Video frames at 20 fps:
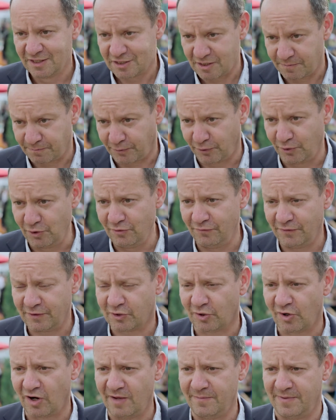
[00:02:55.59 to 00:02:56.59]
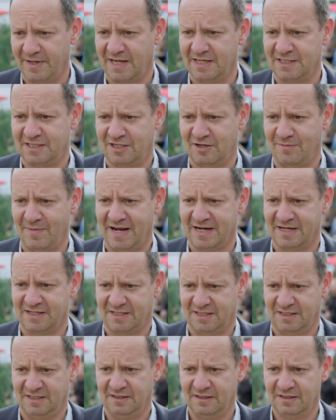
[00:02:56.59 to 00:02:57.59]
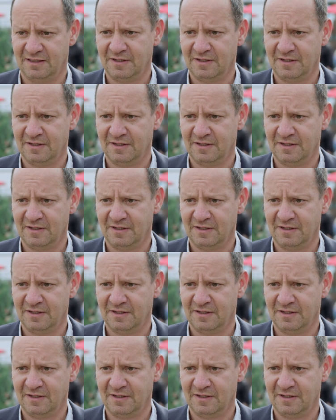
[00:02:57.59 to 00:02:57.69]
To prove a crime against humanity,